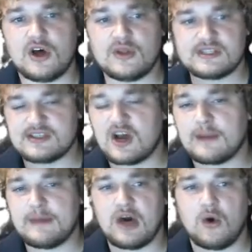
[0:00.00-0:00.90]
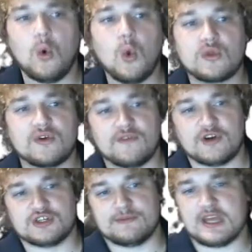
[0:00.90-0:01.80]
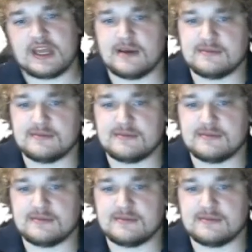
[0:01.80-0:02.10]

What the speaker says: let's talk about old conversion mediums.